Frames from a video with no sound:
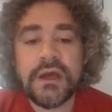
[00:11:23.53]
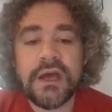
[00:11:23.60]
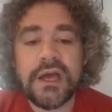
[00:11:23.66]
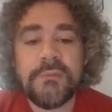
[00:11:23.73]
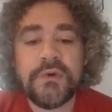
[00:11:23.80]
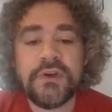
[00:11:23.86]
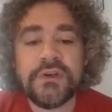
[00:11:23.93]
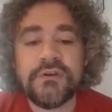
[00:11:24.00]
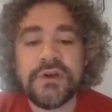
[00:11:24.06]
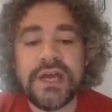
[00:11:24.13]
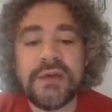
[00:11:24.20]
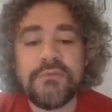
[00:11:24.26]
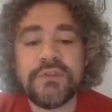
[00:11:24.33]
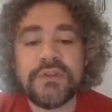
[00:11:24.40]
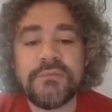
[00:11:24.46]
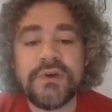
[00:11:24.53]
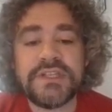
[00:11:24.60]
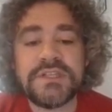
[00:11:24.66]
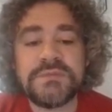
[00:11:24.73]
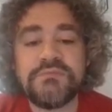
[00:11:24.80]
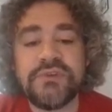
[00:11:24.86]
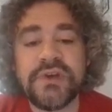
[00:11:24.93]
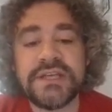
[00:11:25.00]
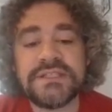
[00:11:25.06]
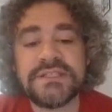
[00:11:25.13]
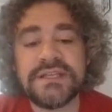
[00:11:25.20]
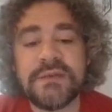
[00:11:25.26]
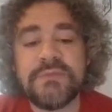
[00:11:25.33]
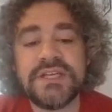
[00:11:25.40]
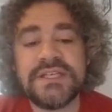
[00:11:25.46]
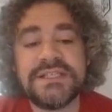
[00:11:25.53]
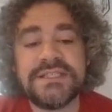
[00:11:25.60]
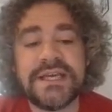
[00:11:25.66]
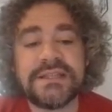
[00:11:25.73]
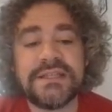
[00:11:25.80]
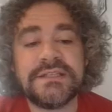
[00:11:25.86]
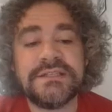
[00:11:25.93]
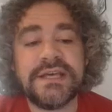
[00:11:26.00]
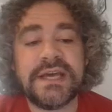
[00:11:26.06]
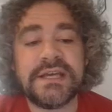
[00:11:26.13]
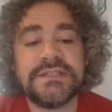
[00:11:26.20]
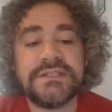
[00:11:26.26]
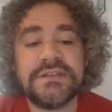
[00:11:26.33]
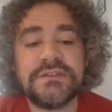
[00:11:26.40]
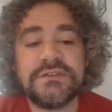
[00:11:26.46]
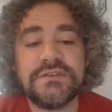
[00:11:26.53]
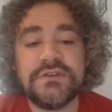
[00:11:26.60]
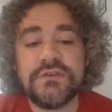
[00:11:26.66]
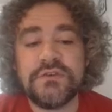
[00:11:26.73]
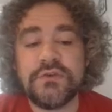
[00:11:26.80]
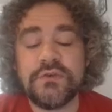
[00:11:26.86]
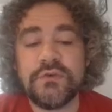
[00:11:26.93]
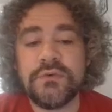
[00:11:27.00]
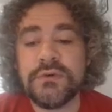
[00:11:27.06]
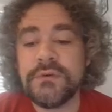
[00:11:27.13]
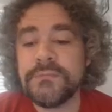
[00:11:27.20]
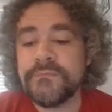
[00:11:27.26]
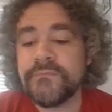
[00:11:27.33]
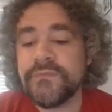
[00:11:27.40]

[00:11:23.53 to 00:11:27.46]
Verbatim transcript: I'm going to grab when the button's pressed, I'm going to set the text to,